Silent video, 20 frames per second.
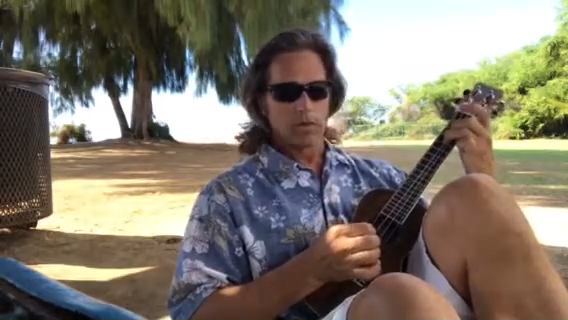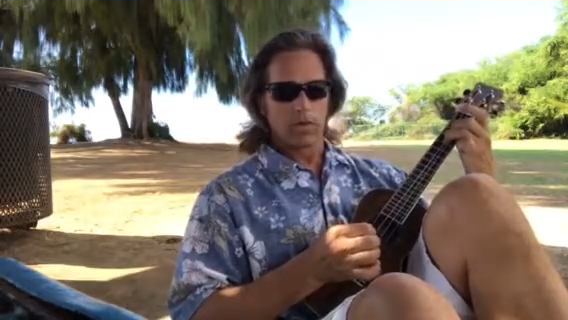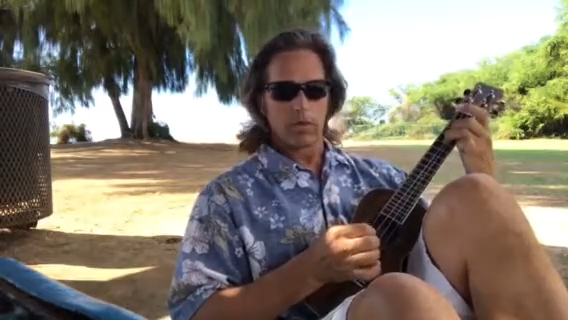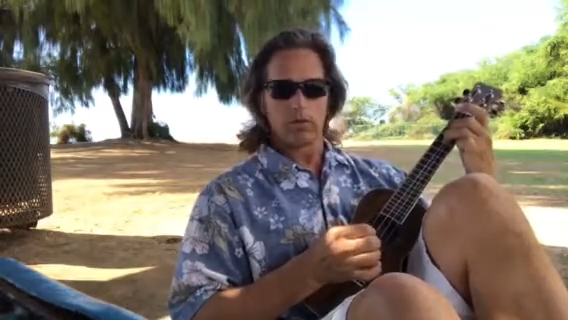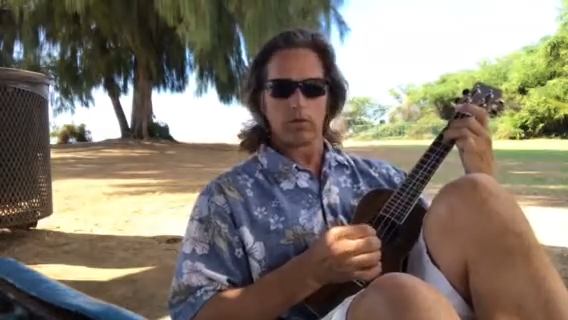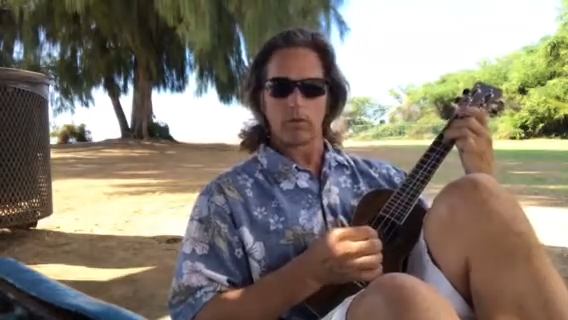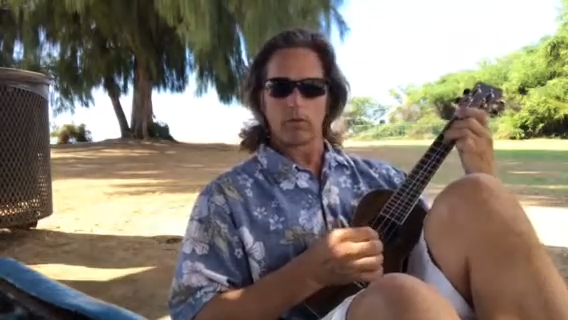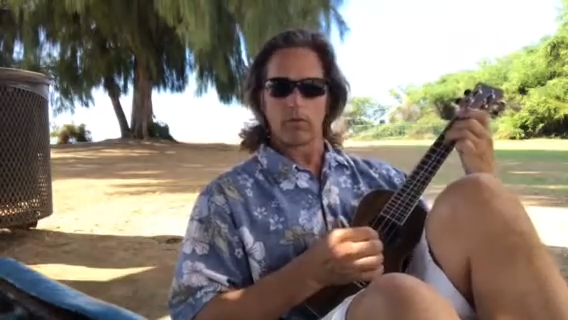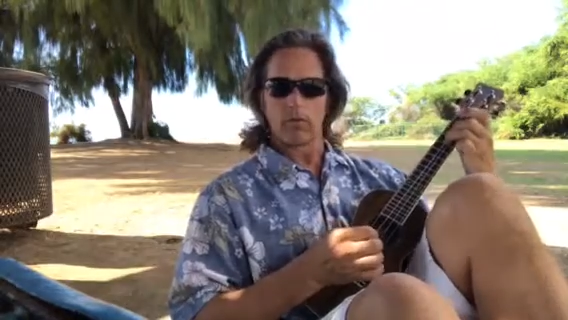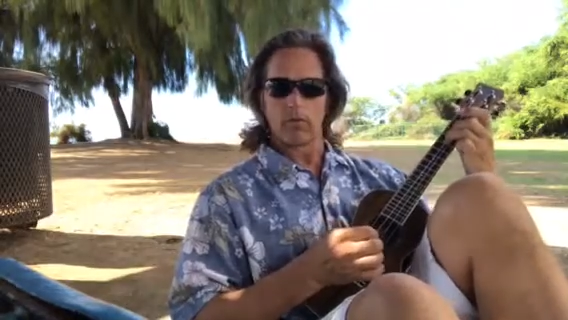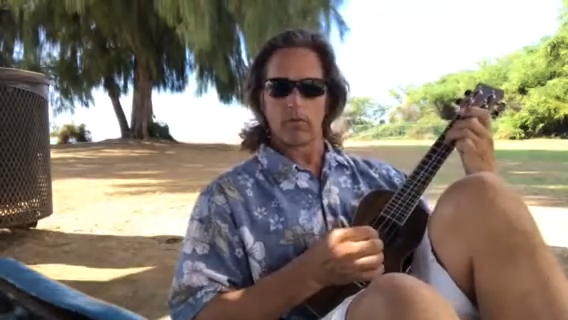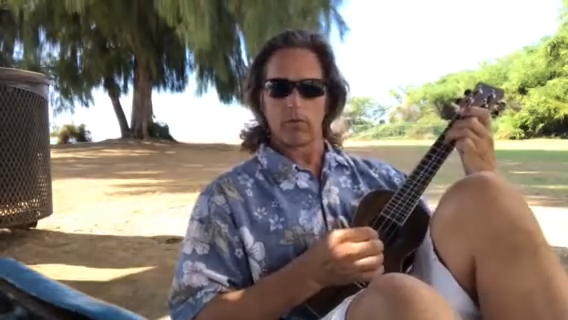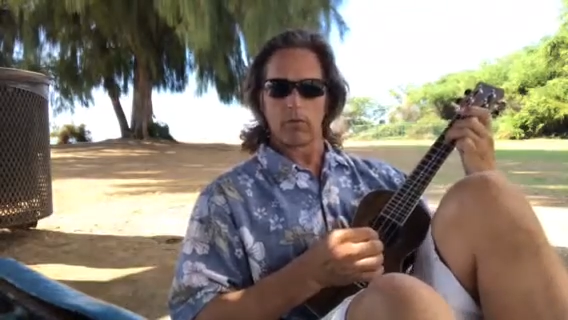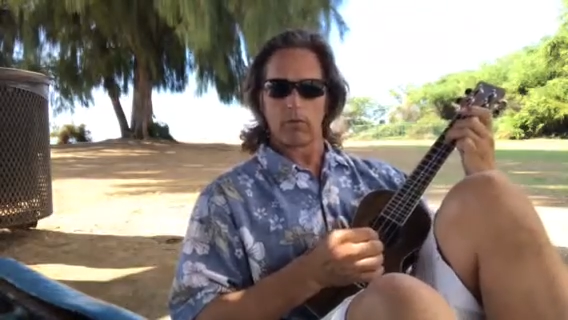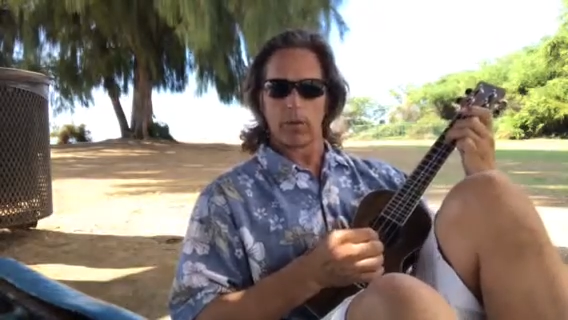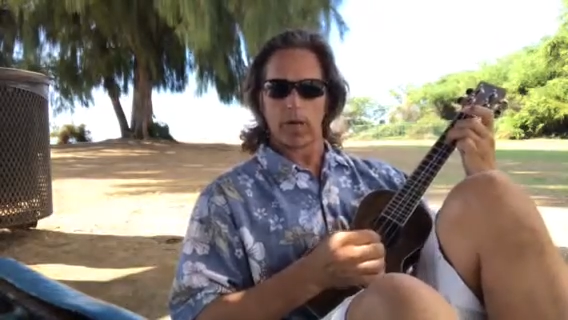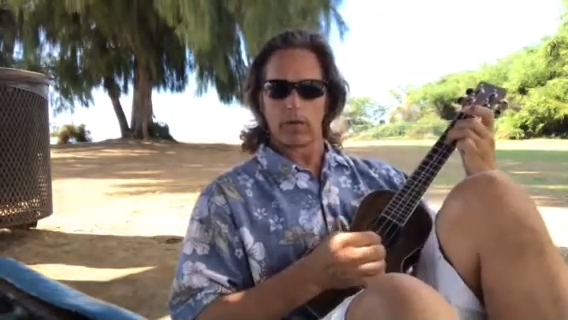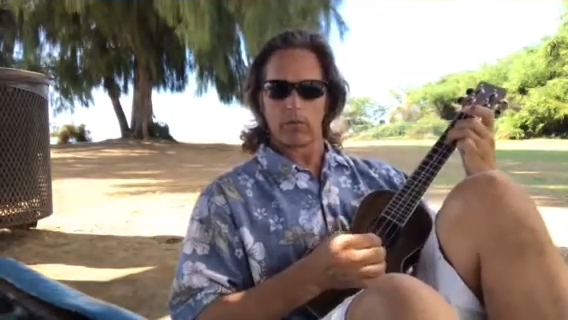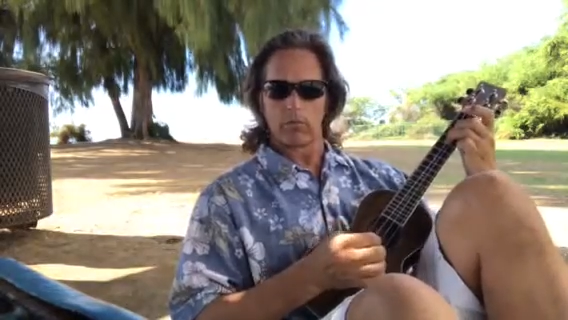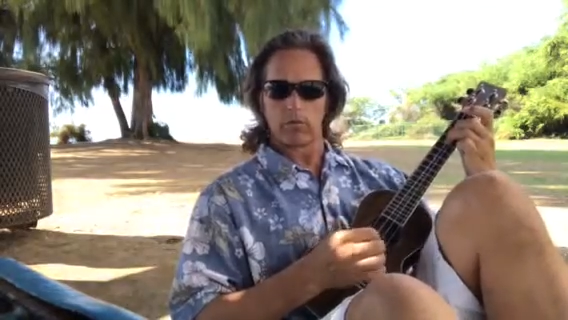And you can even
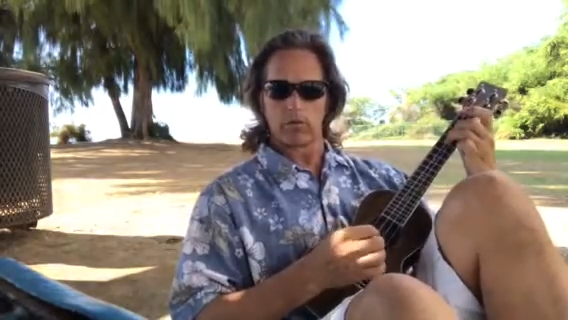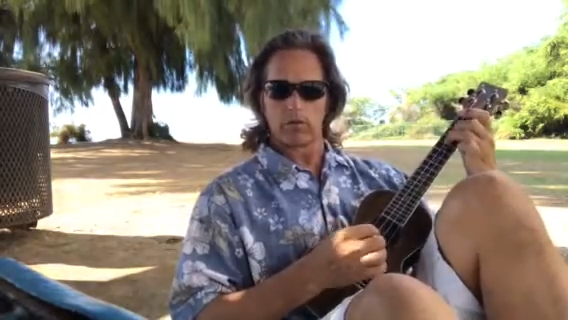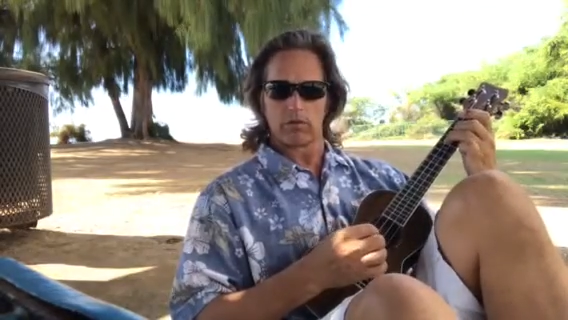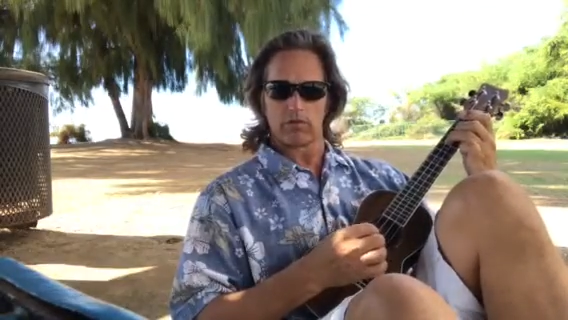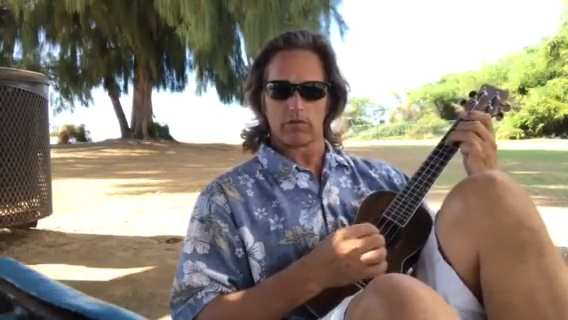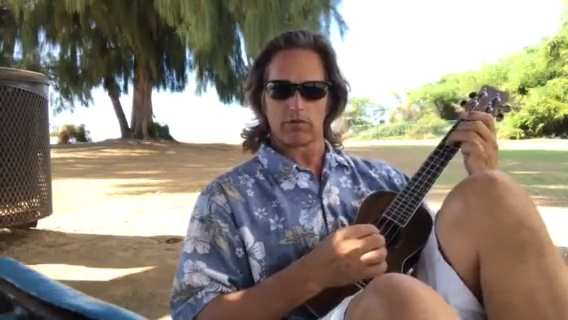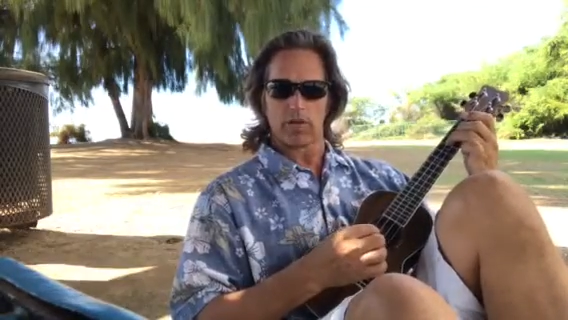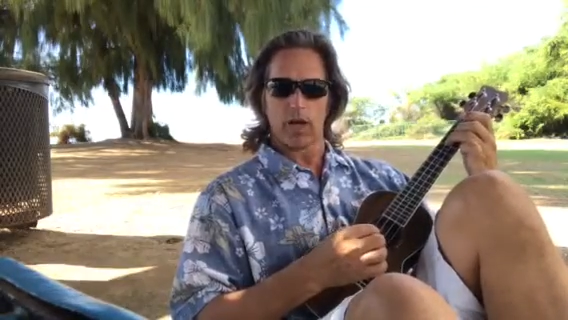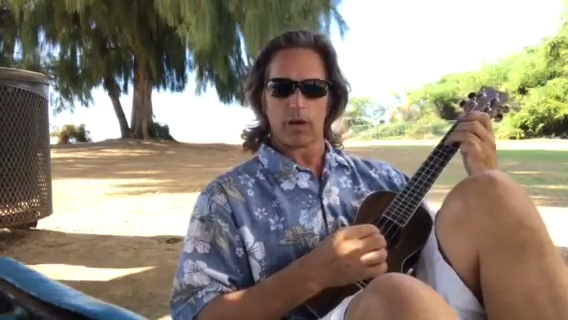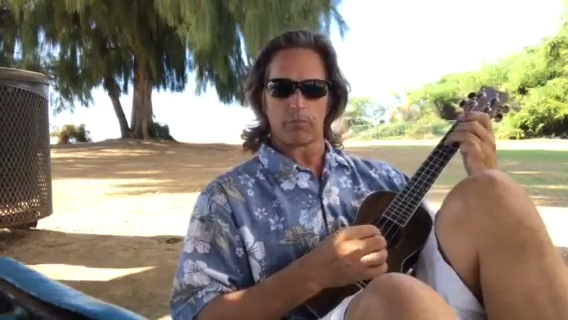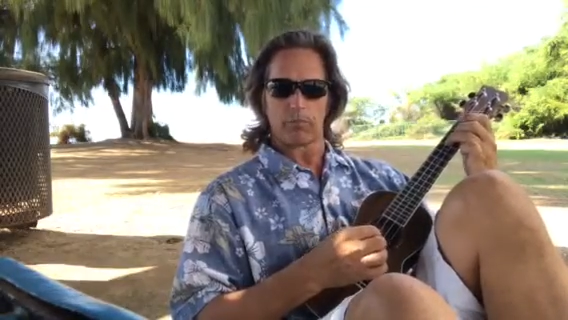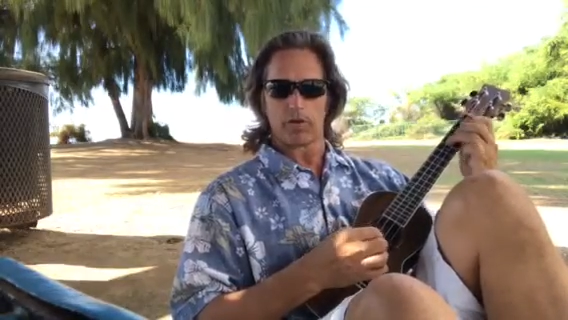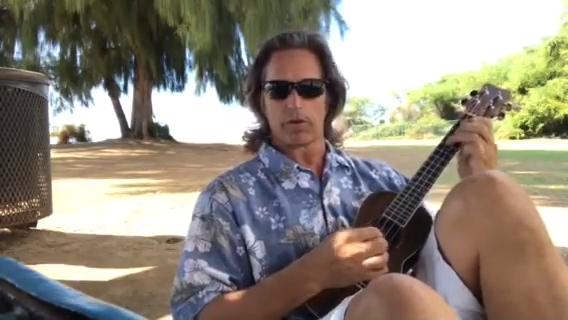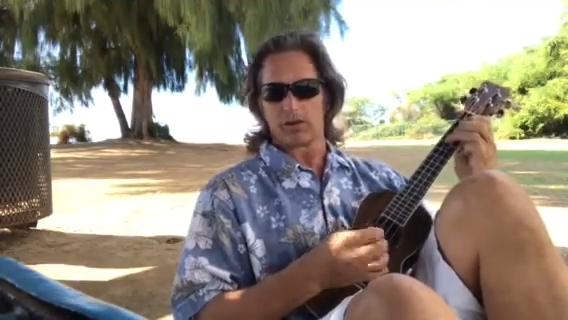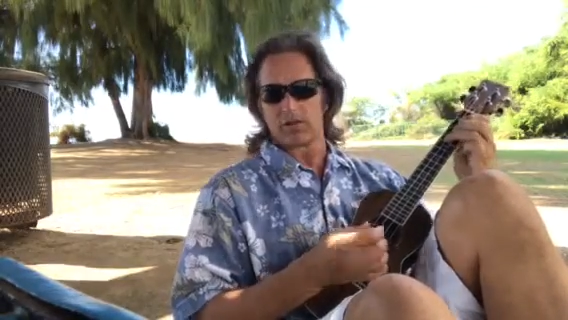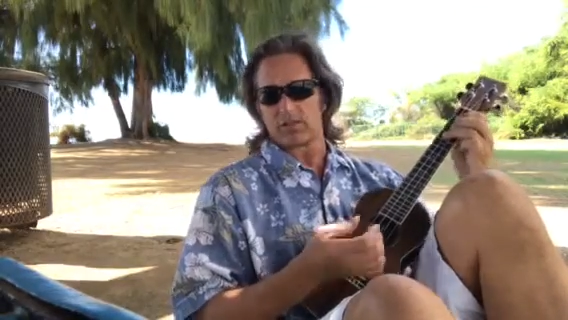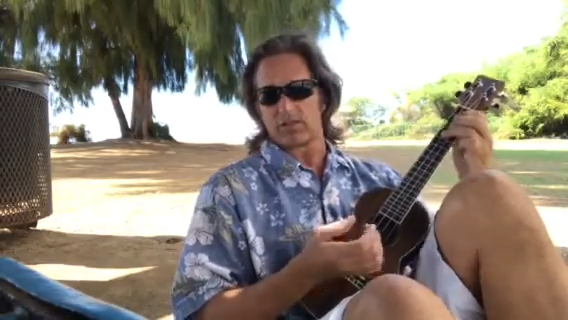bend when you stop there,